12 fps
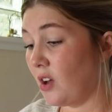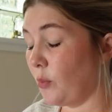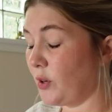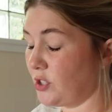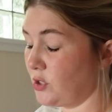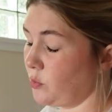
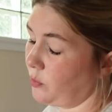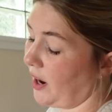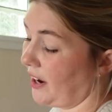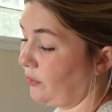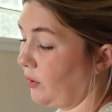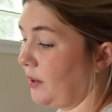which is
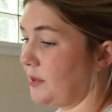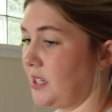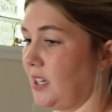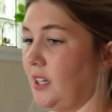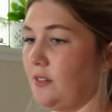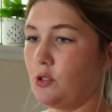kind of what I was
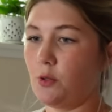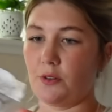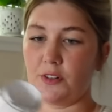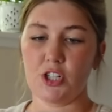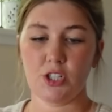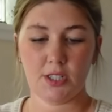thinking of doing
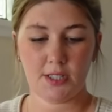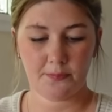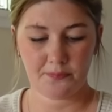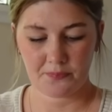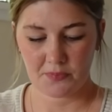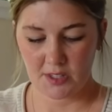
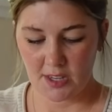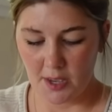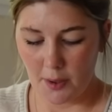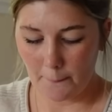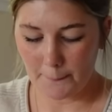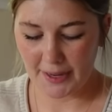originally.
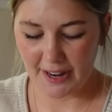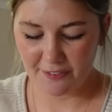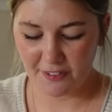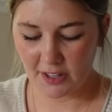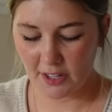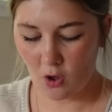But I
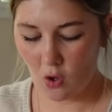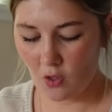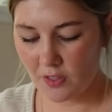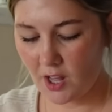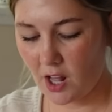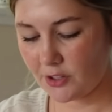felt like all
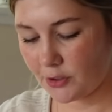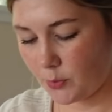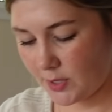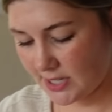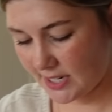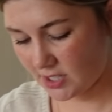the colored ones I